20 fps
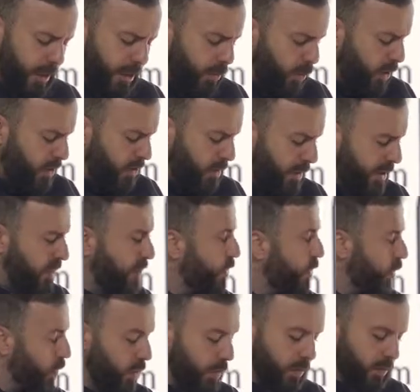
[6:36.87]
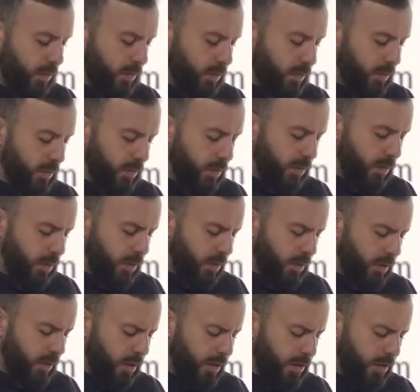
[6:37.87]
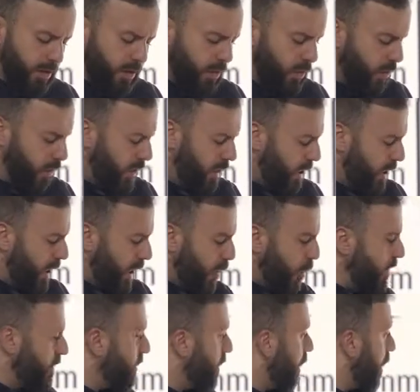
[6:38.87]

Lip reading: What's the base 2? 32. And what's the